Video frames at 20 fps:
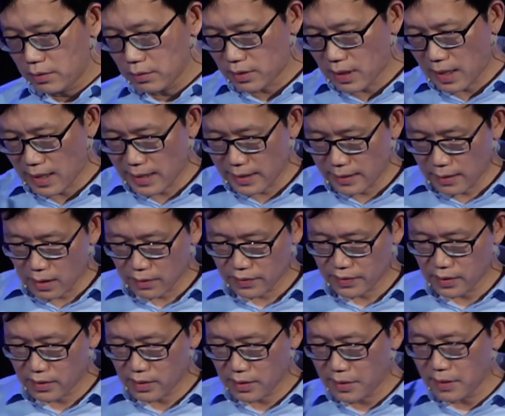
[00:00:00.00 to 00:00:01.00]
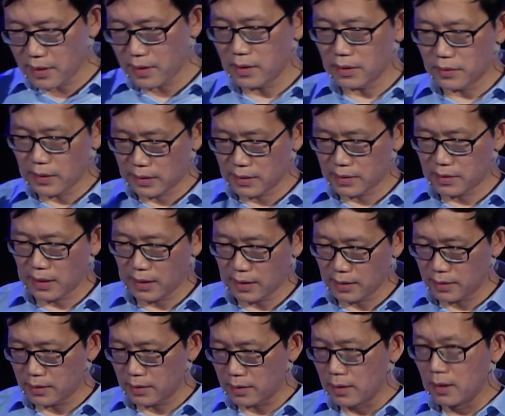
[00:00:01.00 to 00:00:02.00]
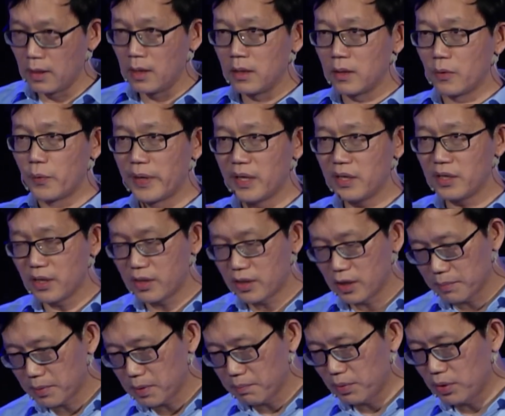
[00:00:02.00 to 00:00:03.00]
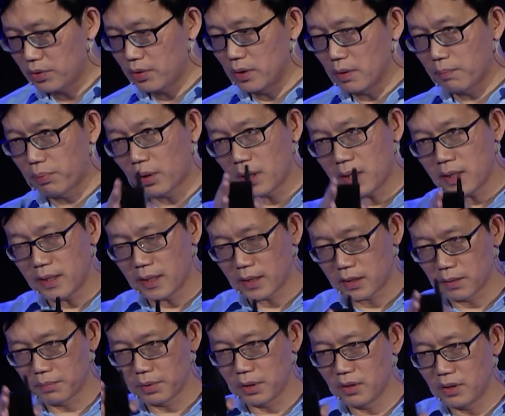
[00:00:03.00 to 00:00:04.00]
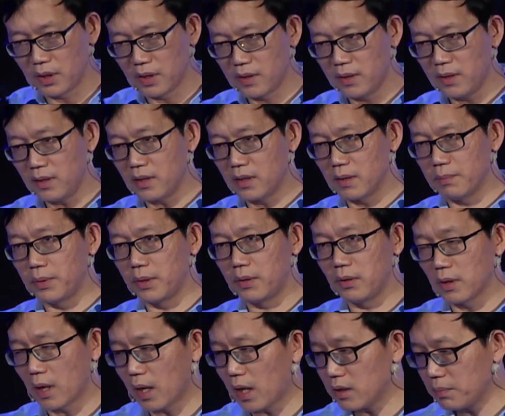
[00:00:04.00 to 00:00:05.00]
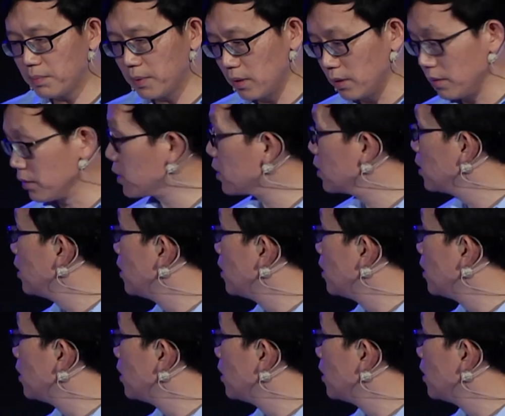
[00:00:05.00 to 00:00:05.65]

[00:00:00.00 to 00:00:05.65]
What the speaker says: to tie all things together to understand the relationships between the product, between disease, between the hospitals.